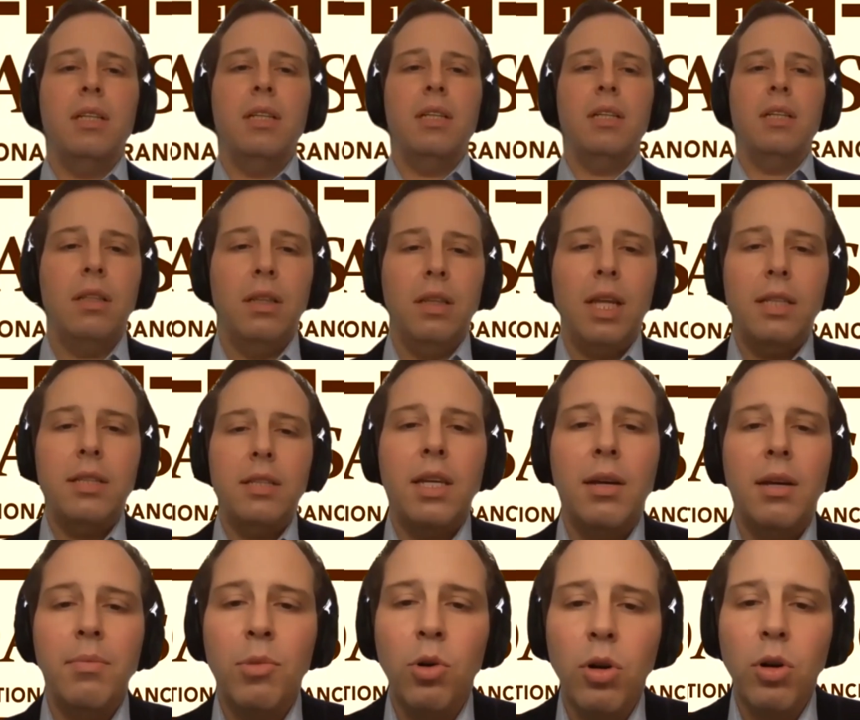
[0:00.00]
Let's
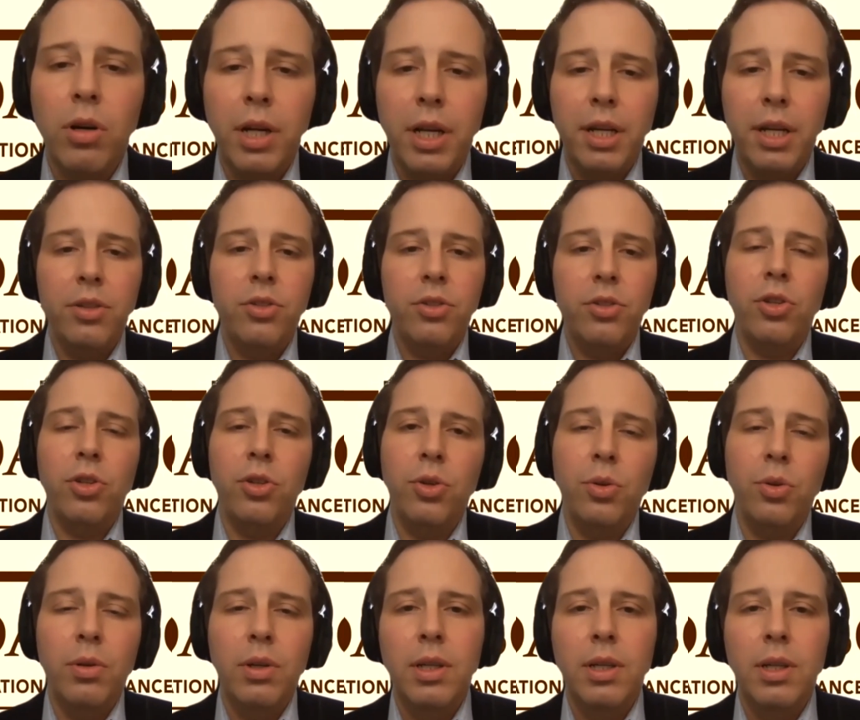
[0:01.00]
get more
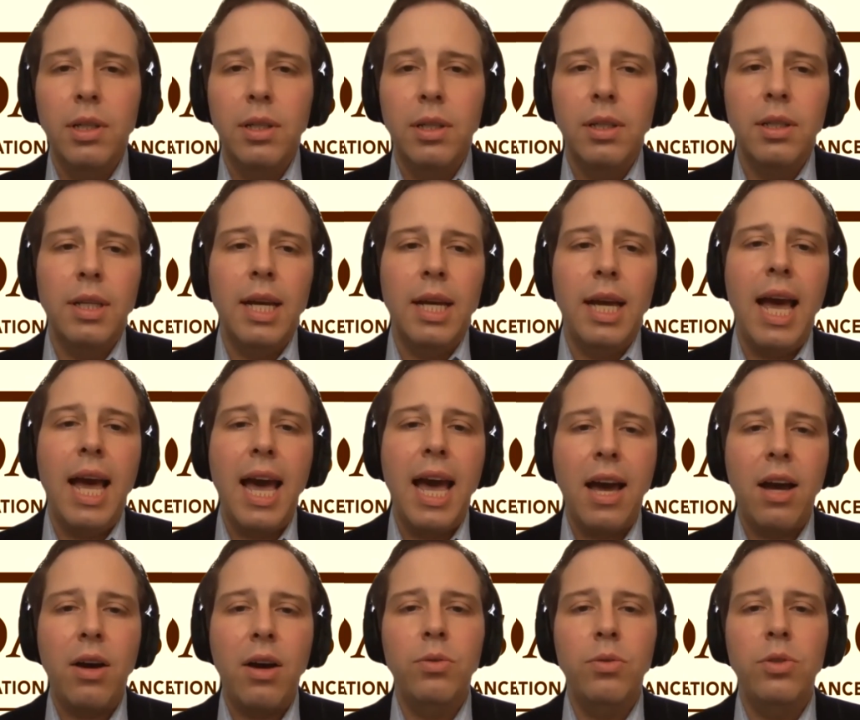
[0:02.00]
into
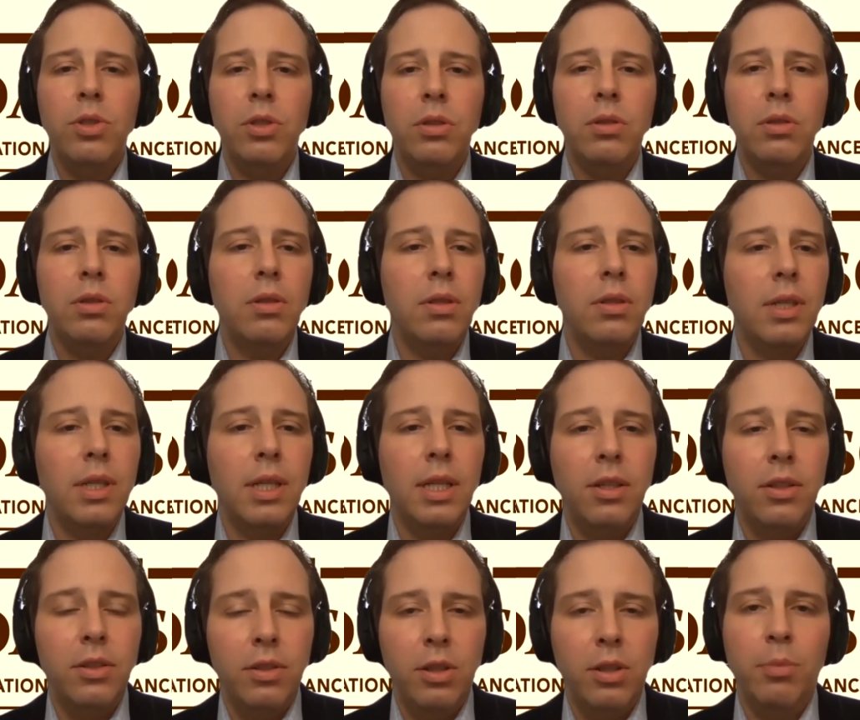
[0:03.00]
how does
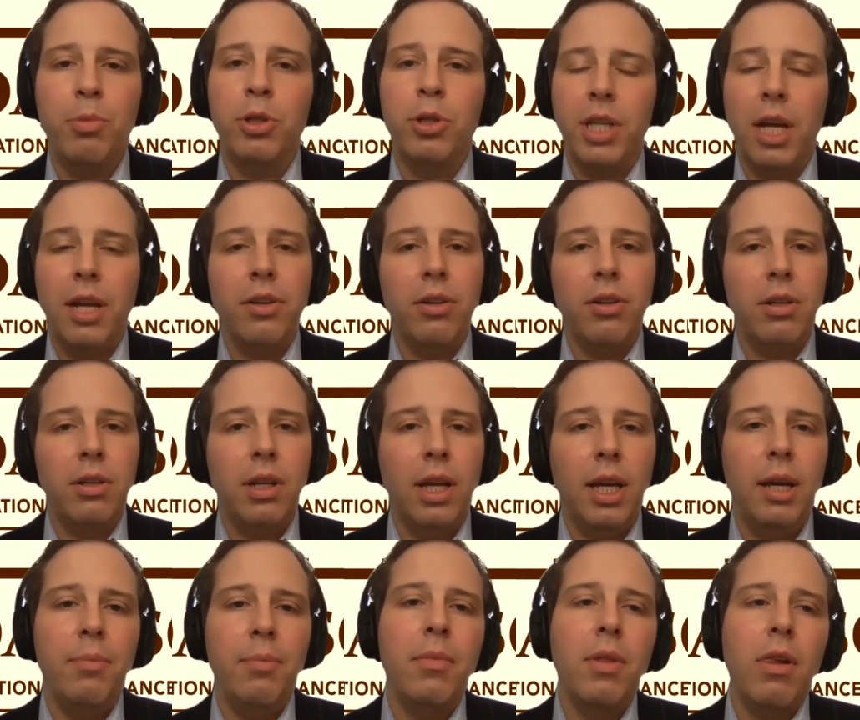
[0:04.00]
you present your
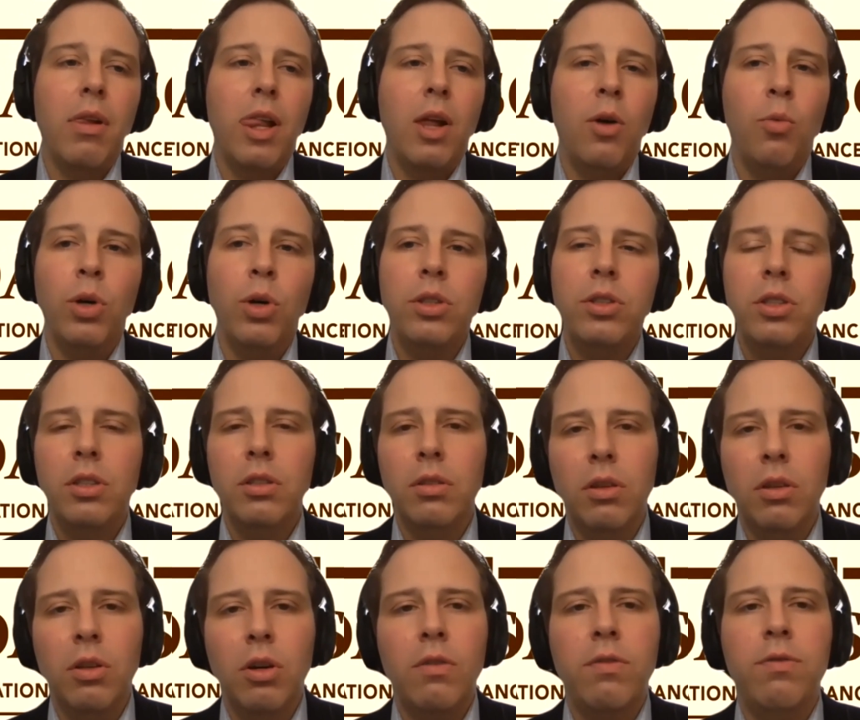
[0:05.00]
claim? What do you
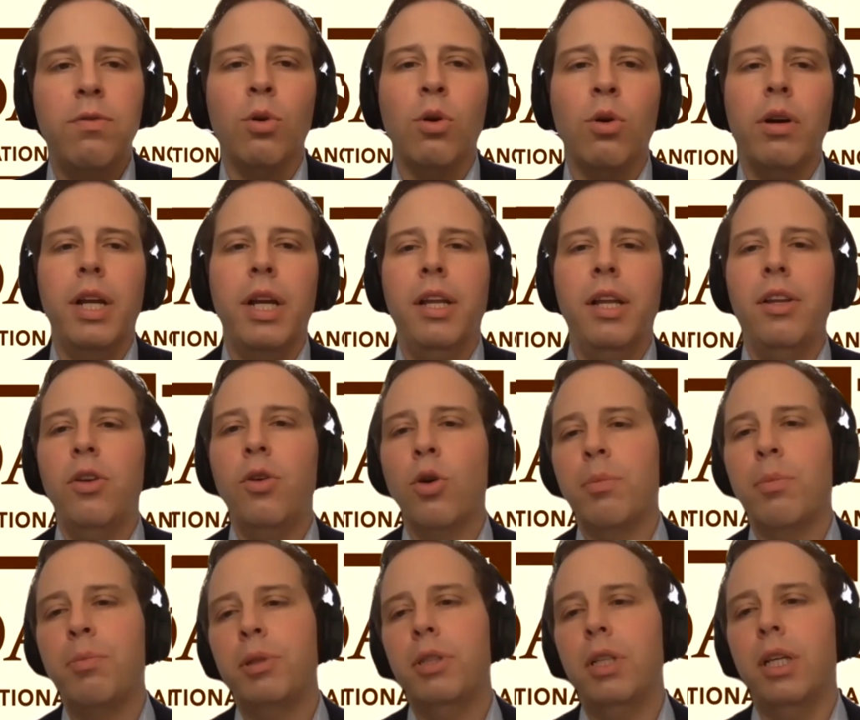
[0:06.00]
look for in
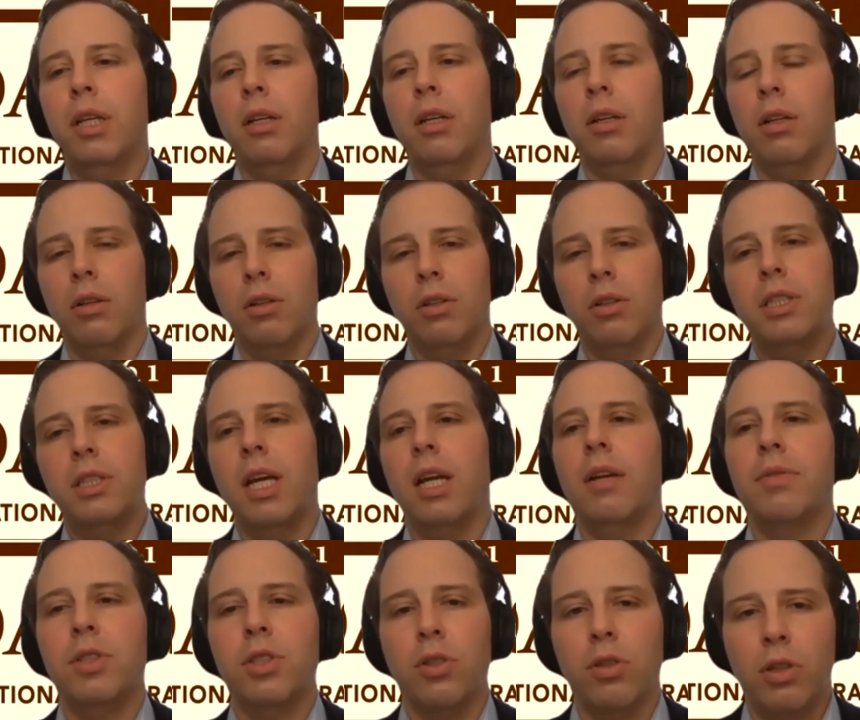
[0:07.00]
your particular set
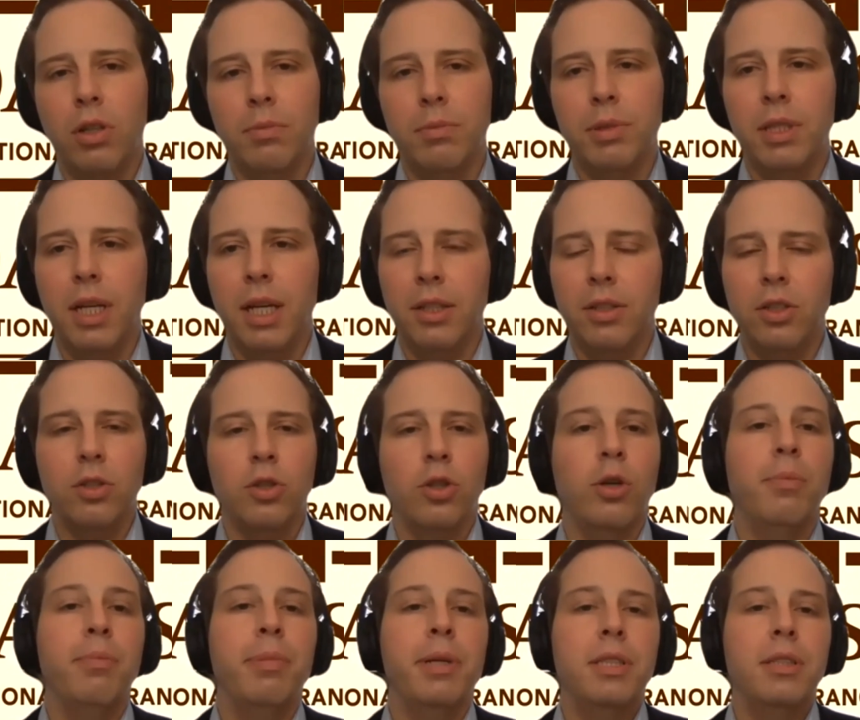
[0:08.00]
of circumstances,
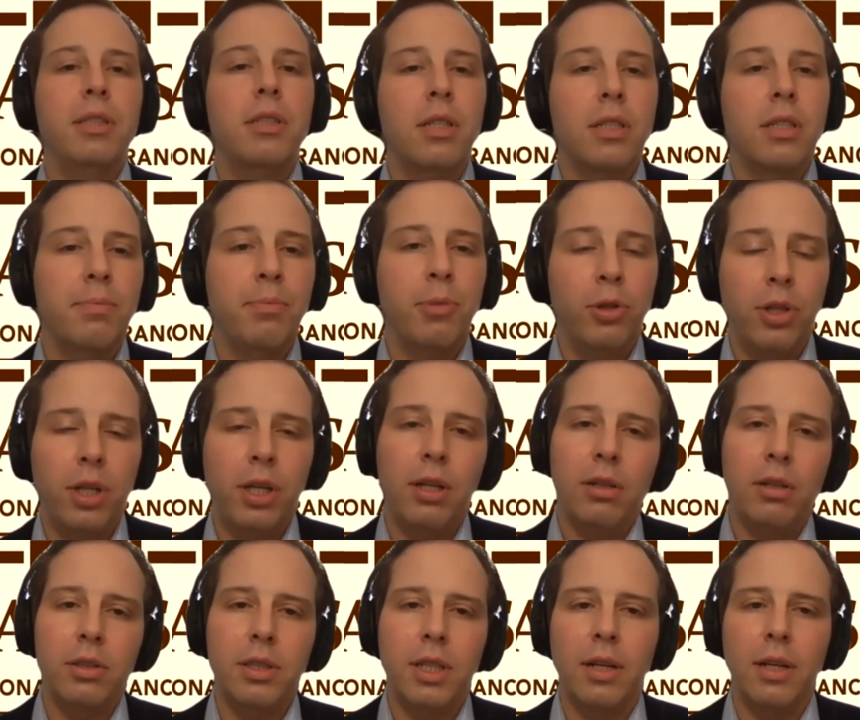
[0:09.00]
your business's
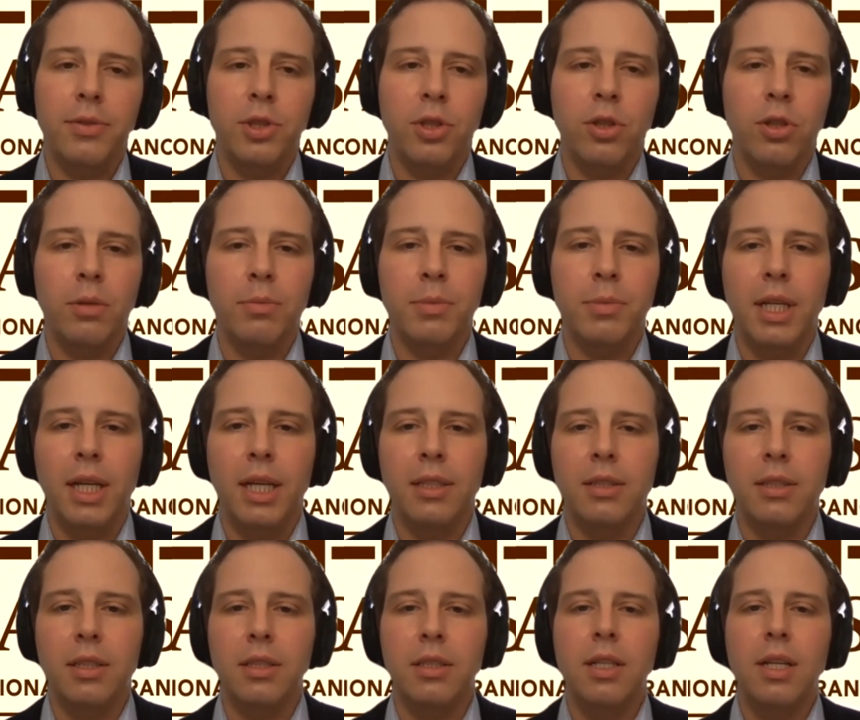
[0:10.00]
particular set of
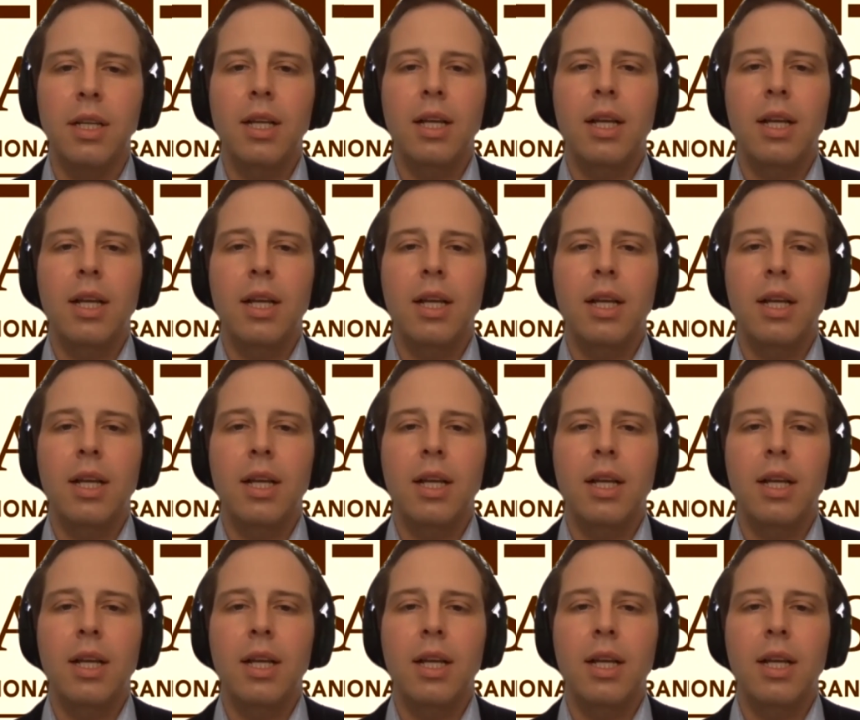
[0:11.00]
circumstances?